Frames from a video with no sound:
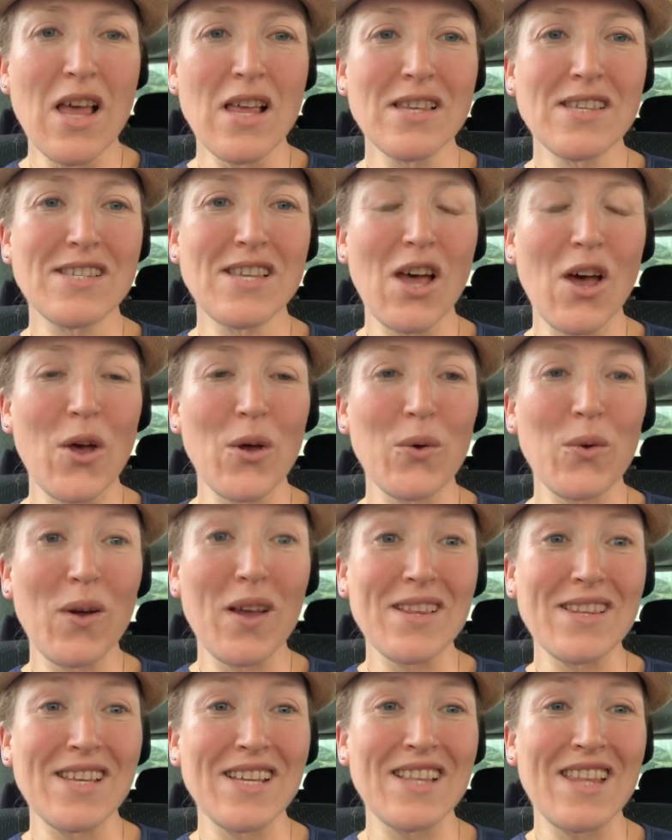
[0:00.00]
So
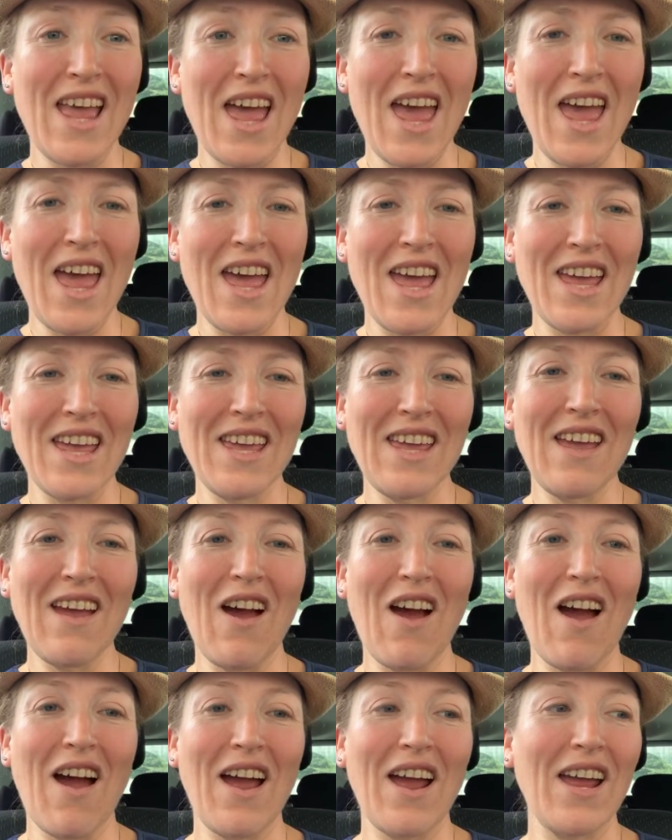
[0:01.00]
today
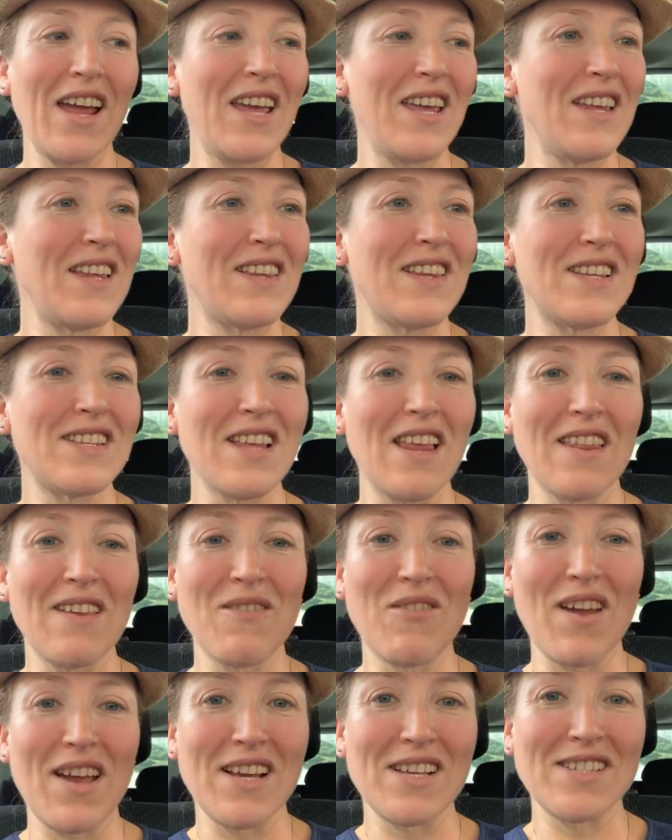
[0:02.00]
I did something
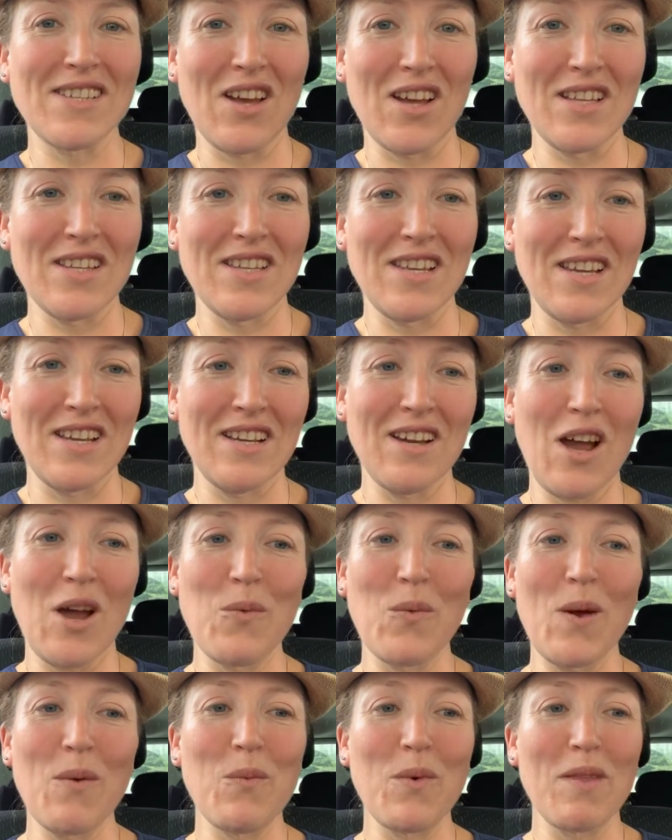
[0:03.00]
very exciting. I
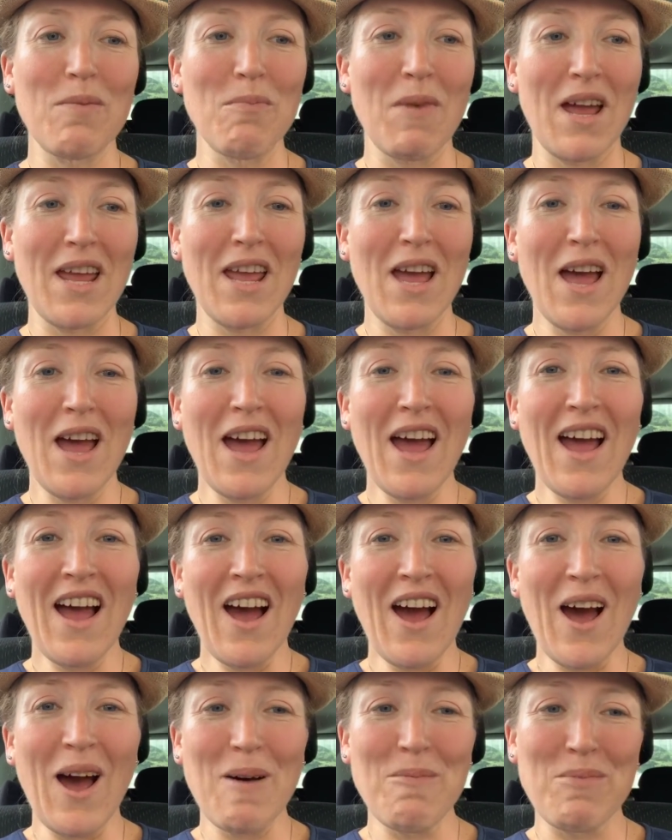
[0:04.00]
went with my
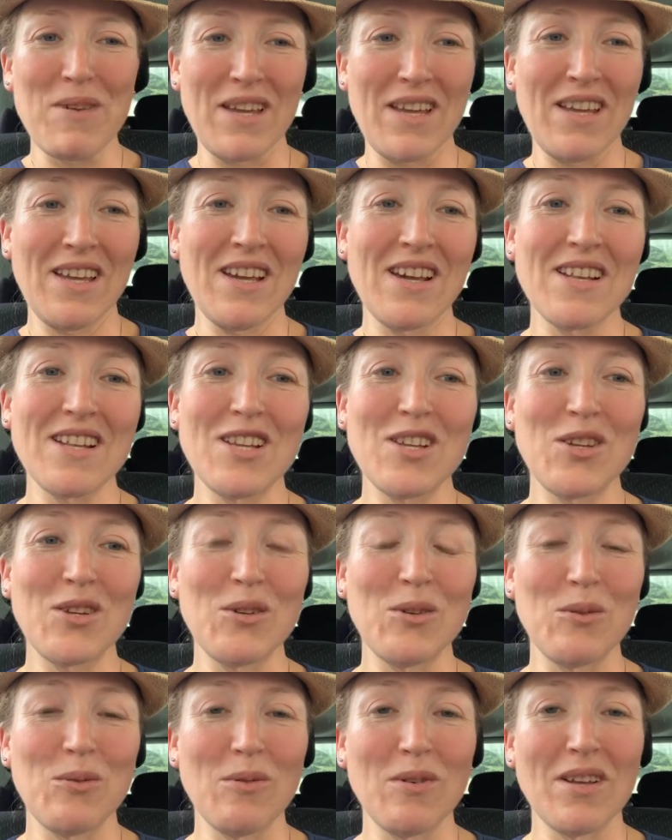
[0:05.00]
hubby
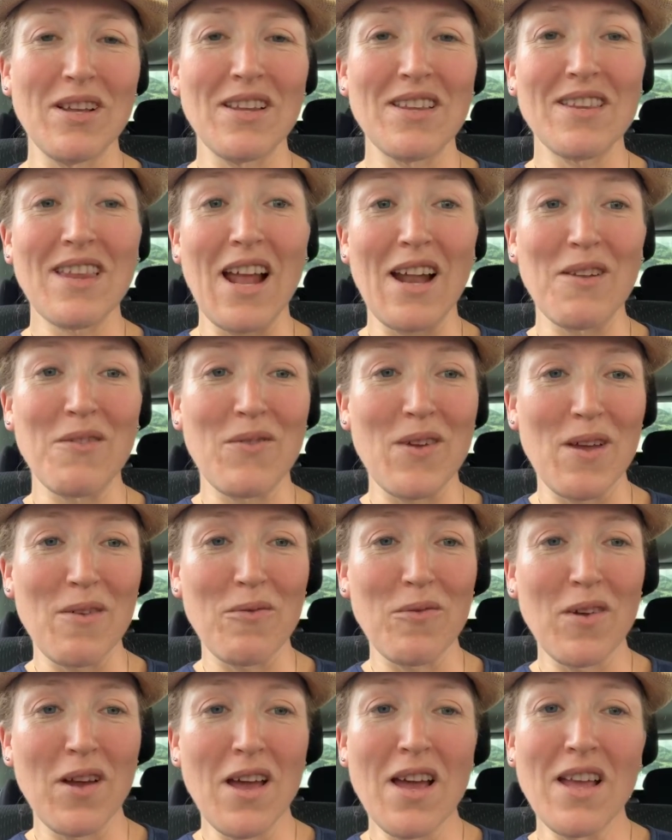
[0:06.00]
to Tel Aviv
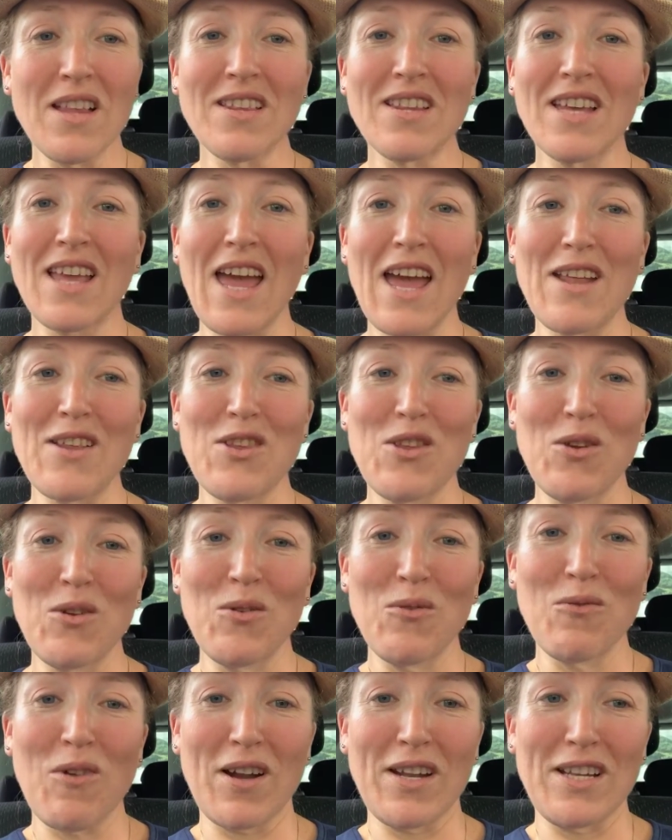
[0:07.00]
to get
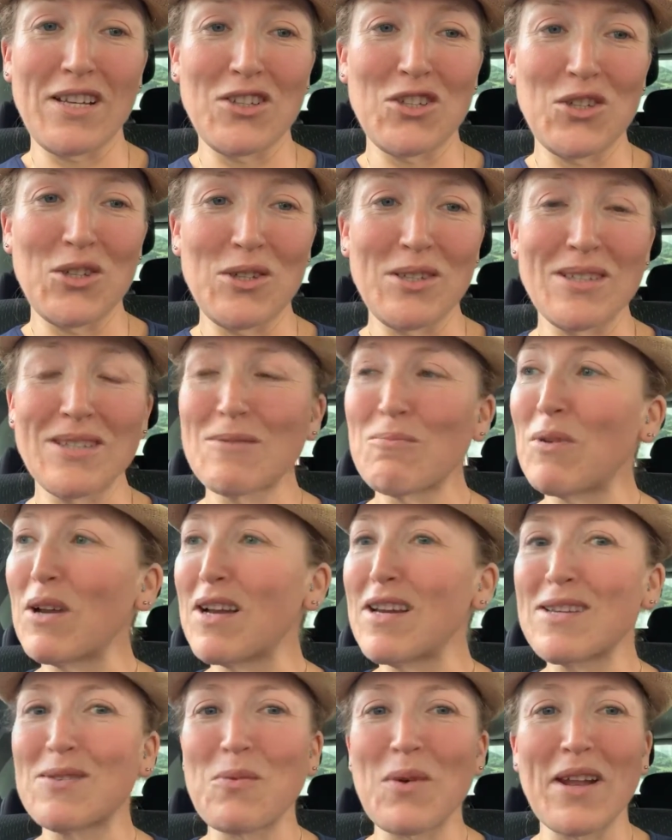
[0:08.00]
new running shoes,
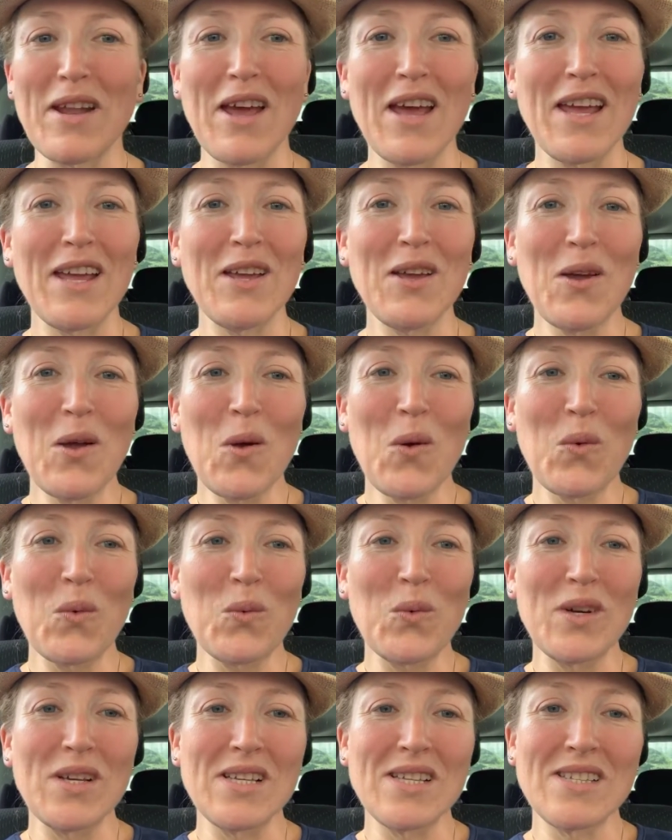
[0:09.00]
because when I
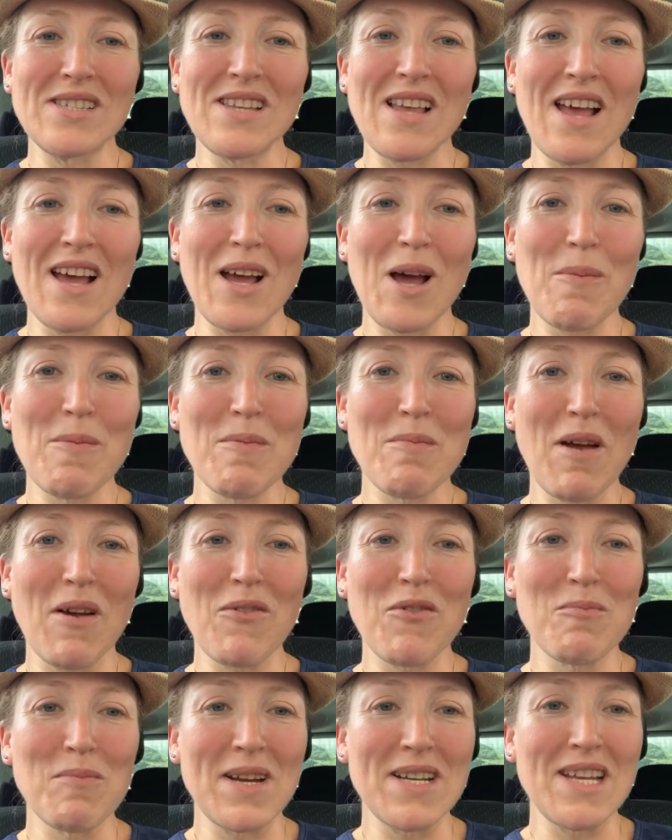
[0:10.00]
was coming
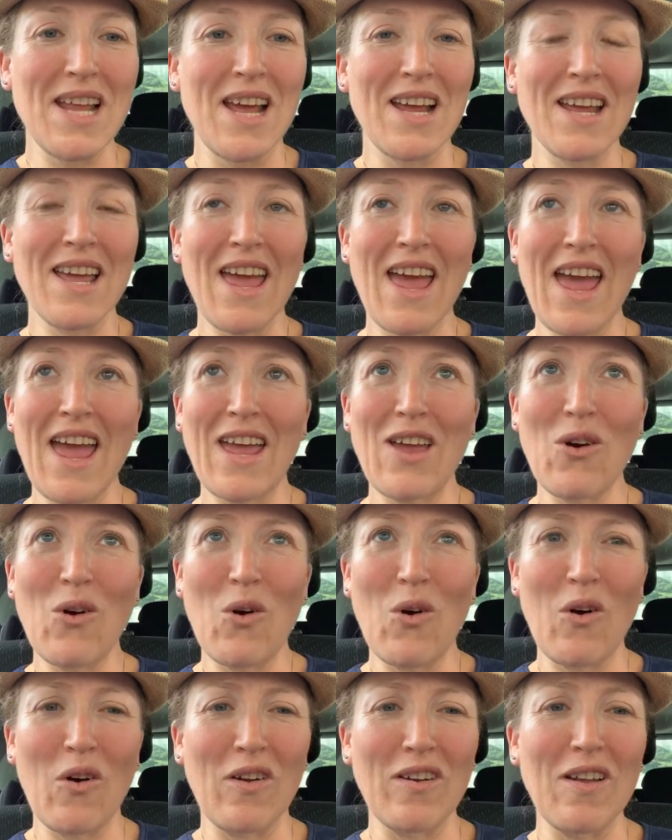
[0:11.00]
back from my 10k
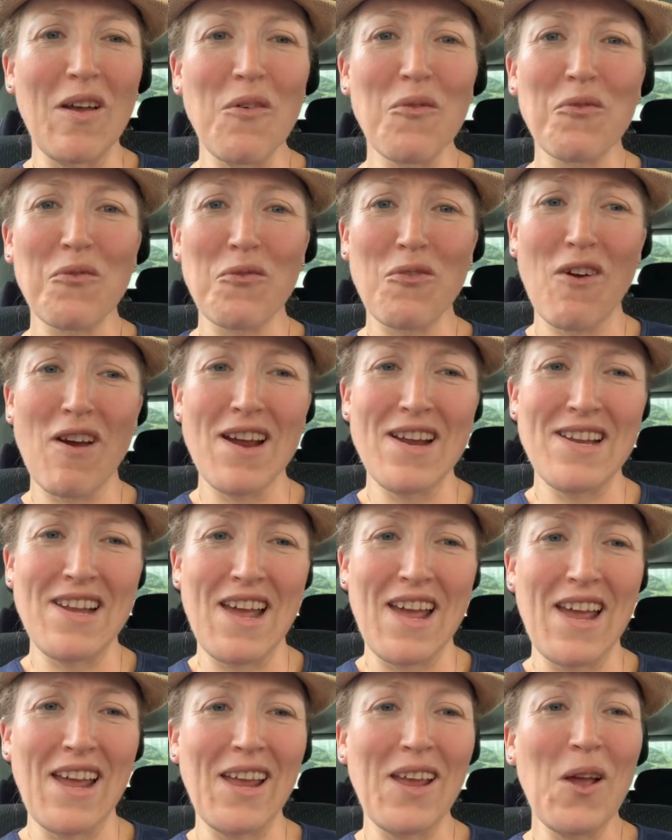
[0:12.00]
on
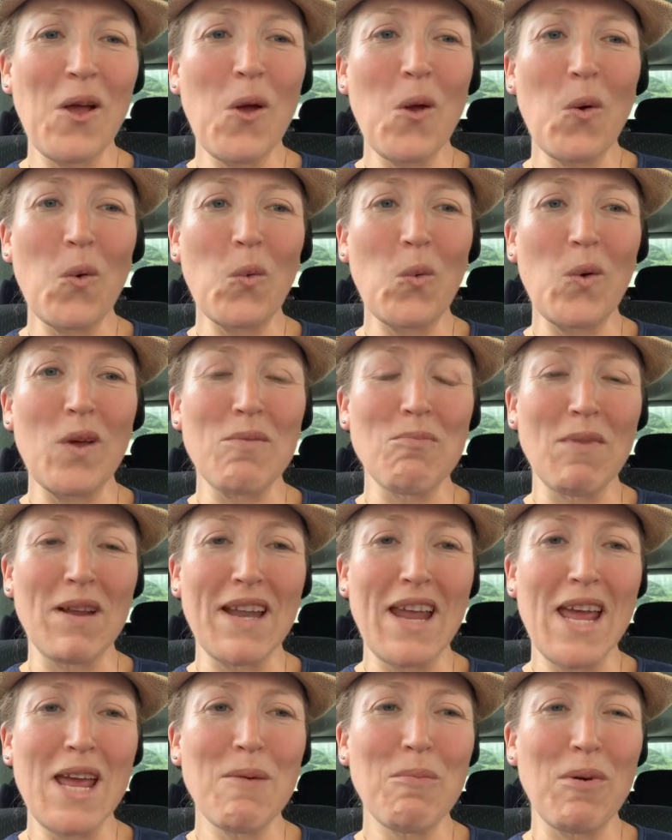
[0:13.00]
Friday with my
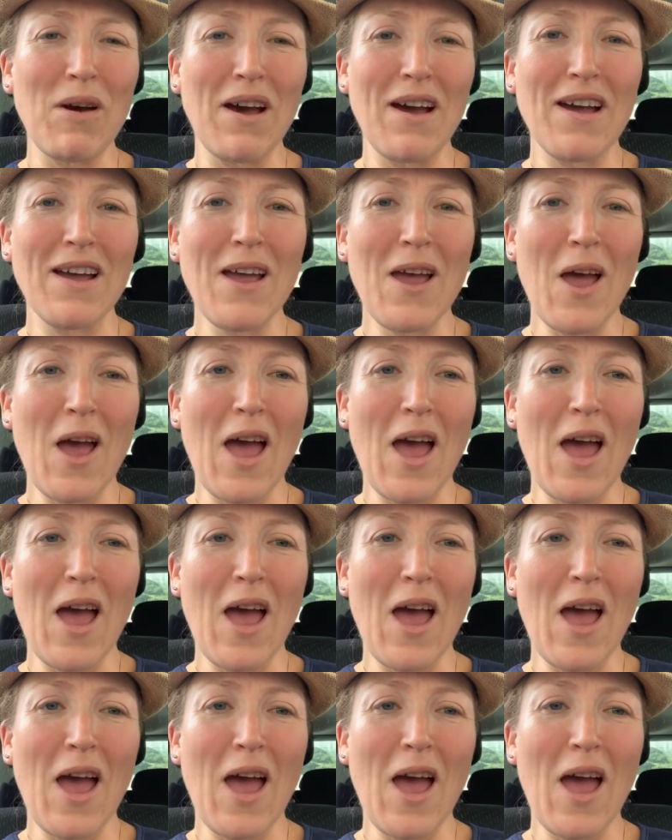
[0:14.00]
neighbor,